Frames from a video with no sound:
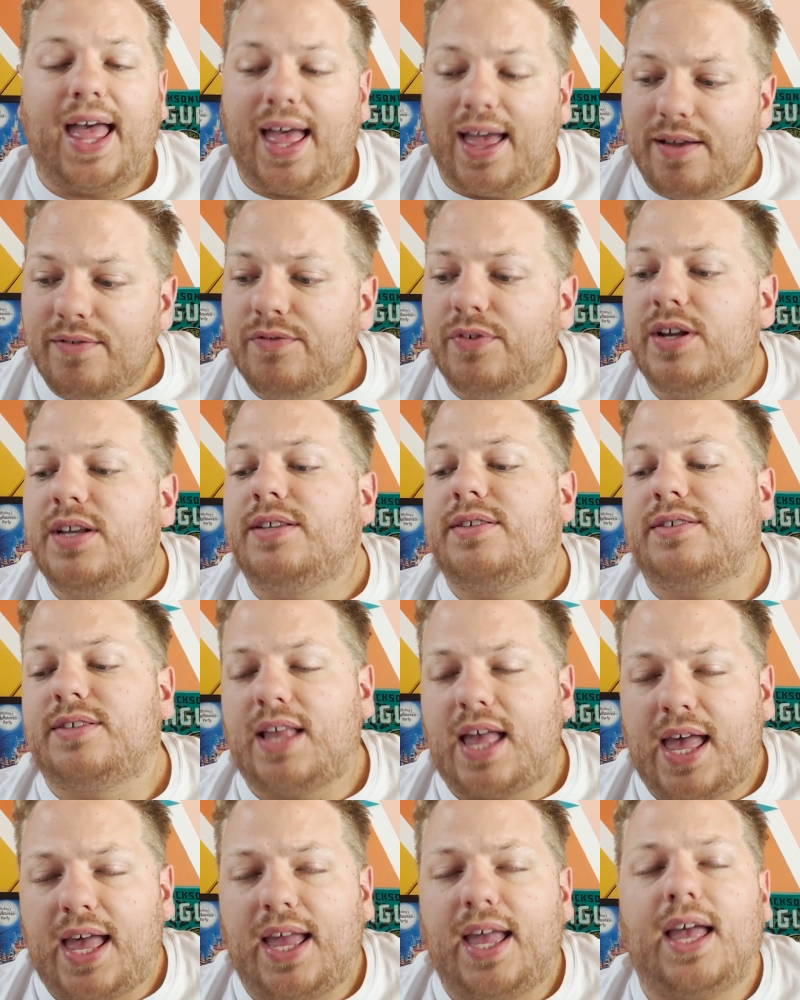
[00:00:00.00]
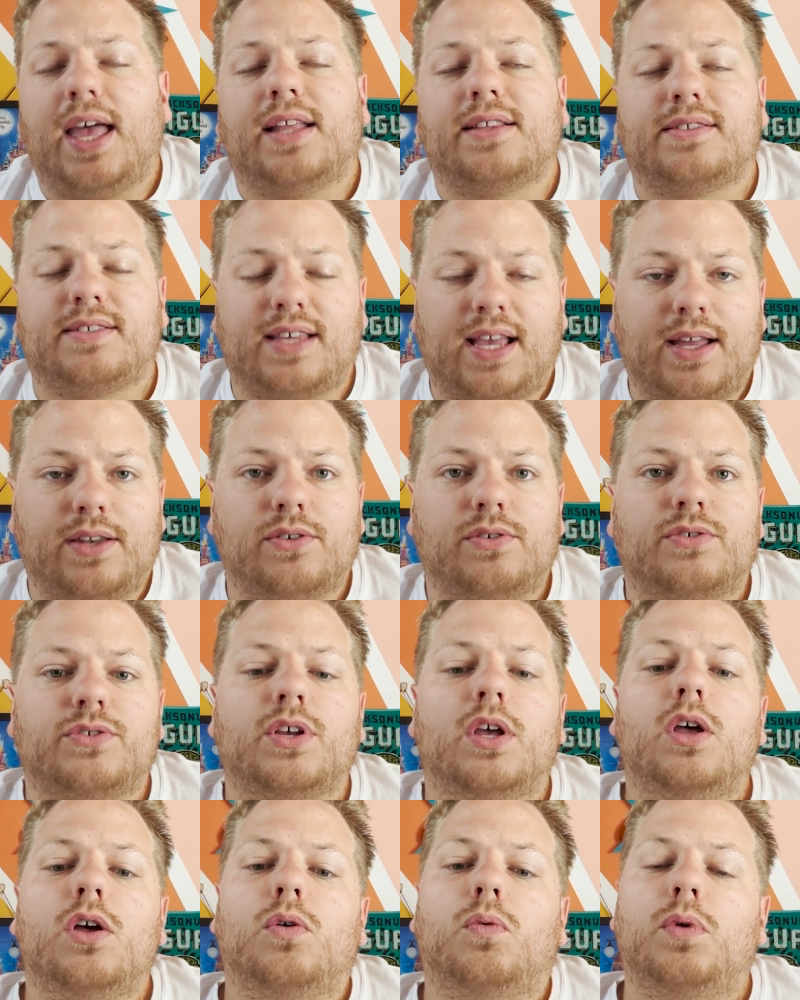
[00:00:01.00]
Every stay at
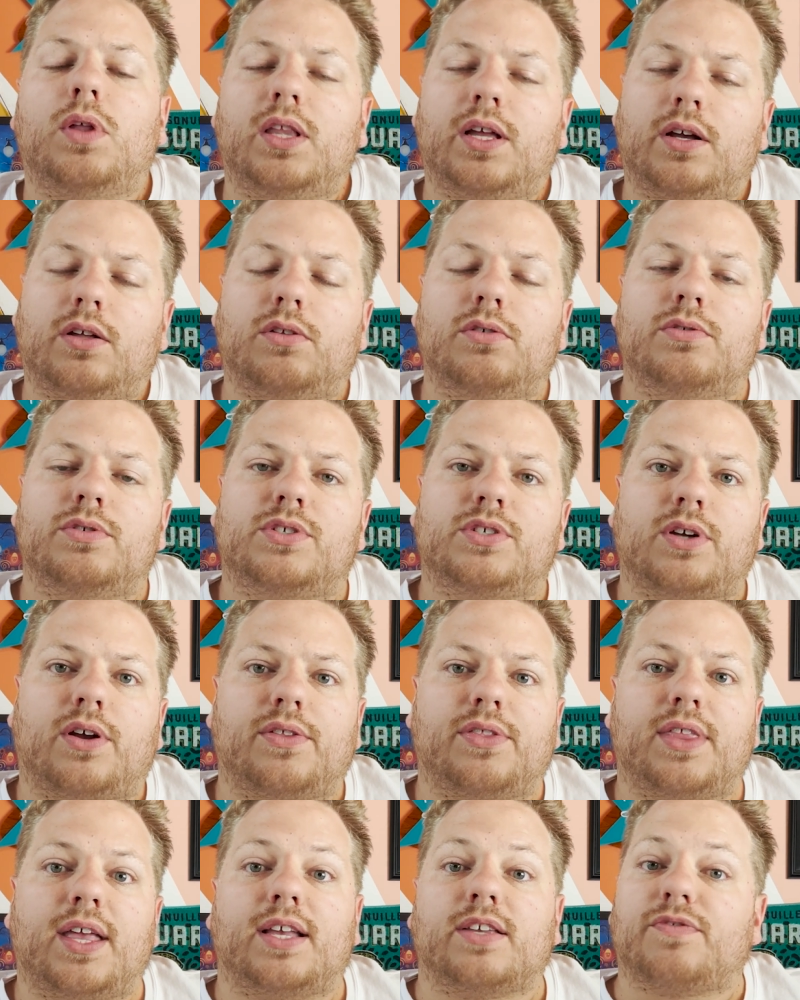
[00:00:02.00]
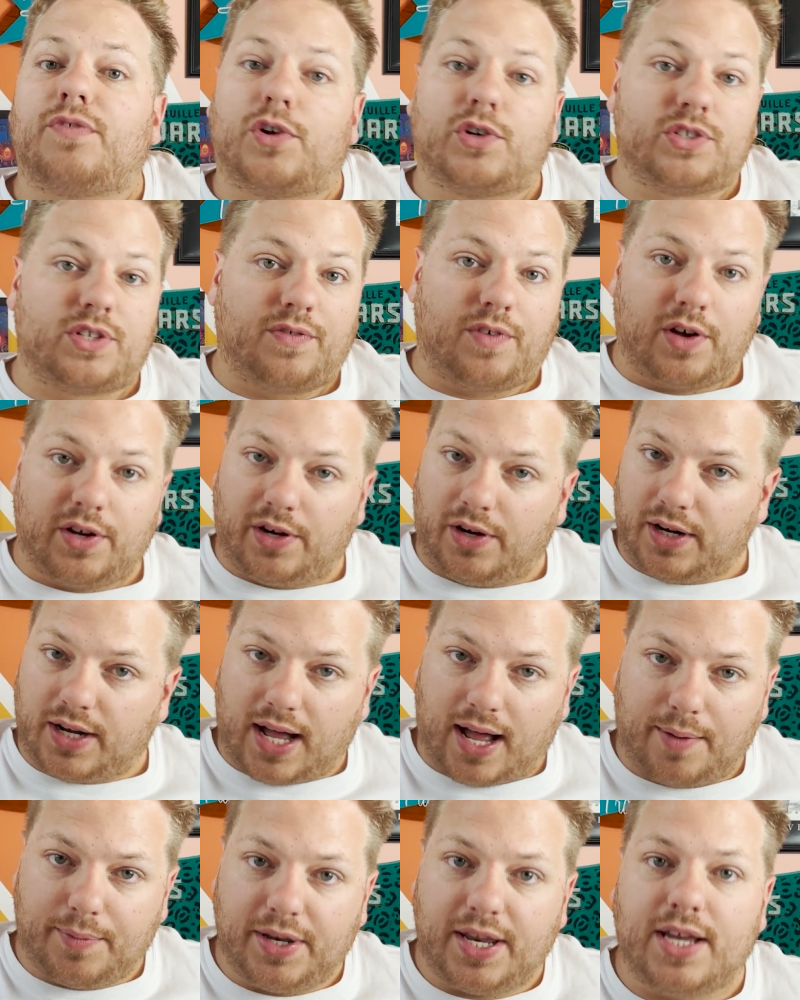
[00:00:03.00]
Sandals will include certain things. First of all, your
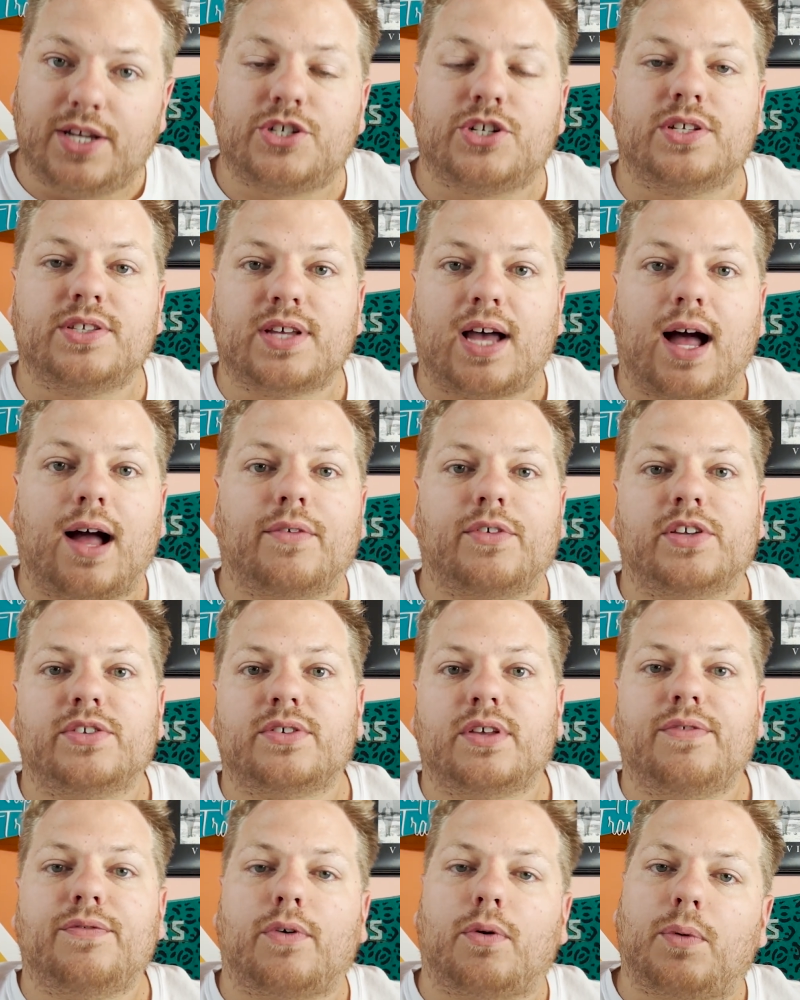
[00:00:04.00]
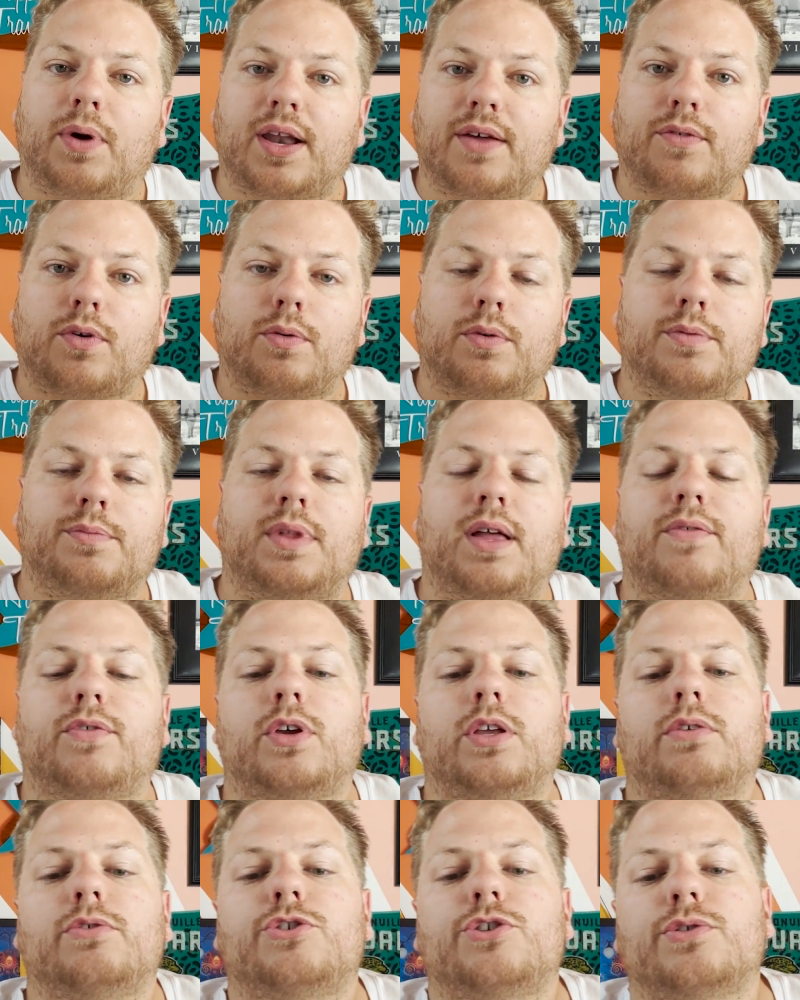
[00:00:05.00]
accommodations, obviously, for whatever room level
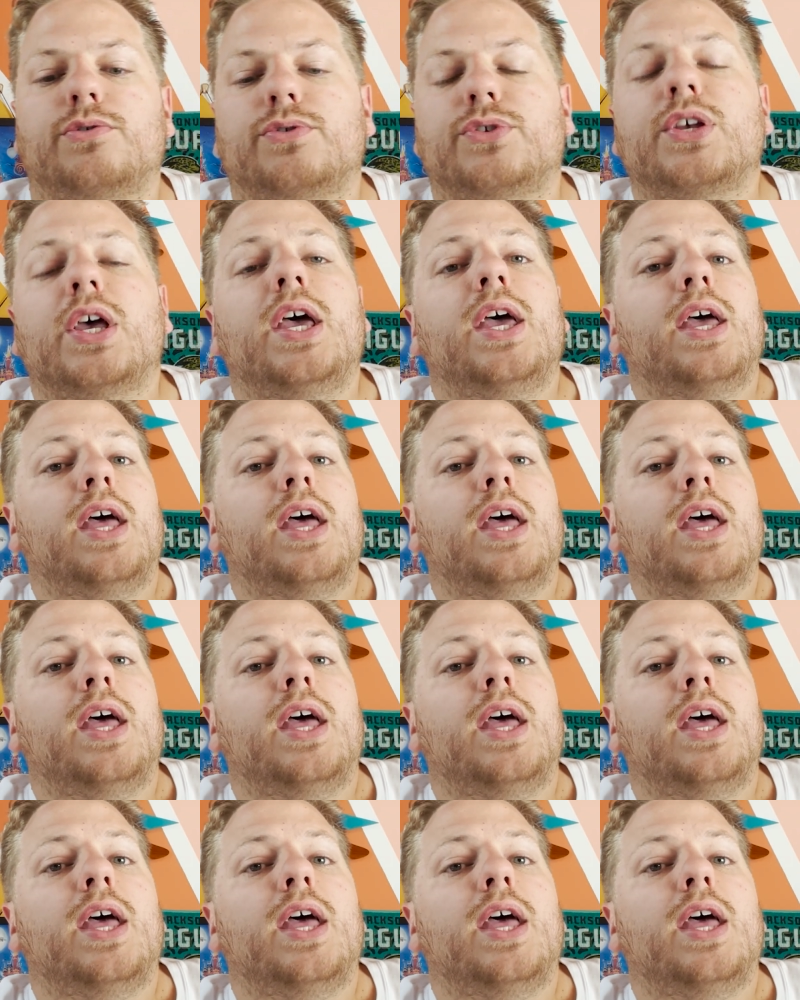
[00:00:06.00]
you choose.